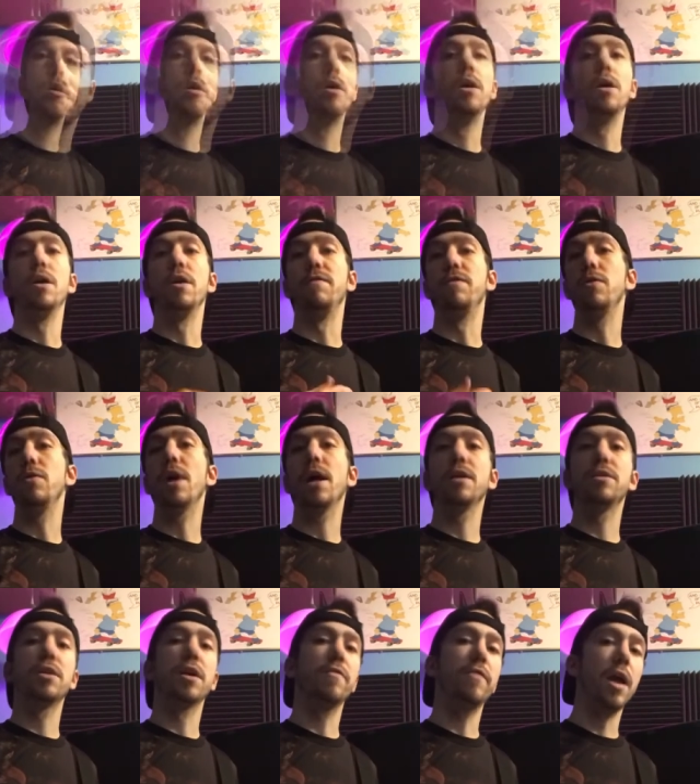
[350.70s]
If you guys
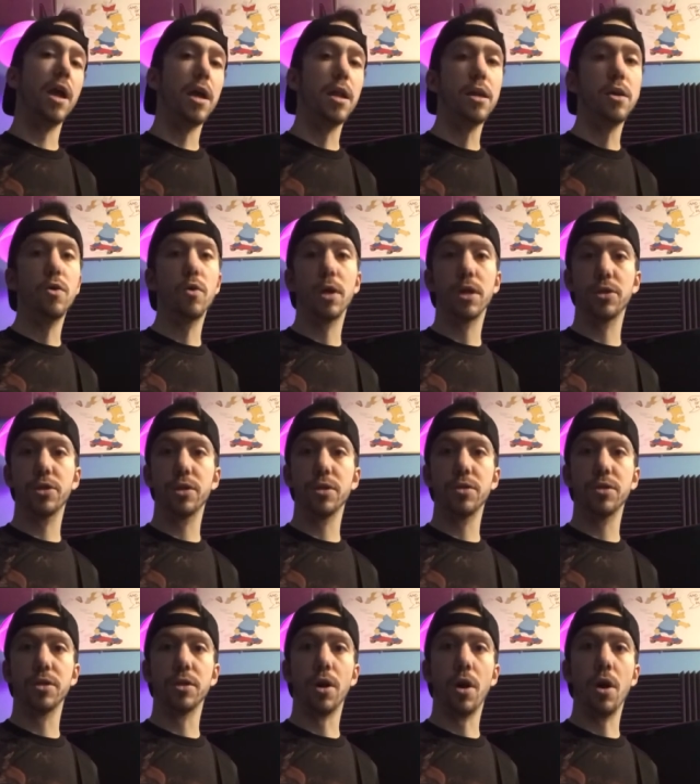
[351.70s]
have any questions
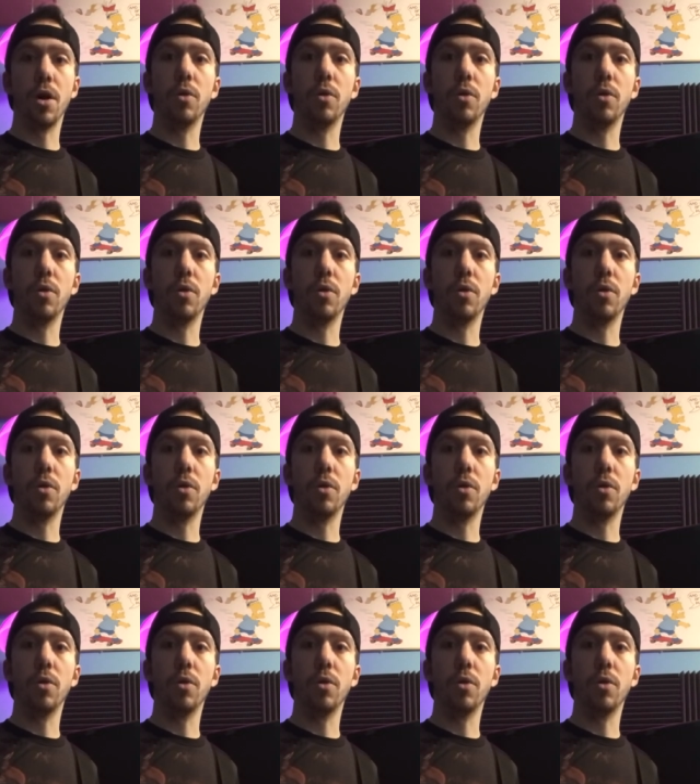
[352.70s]
at all,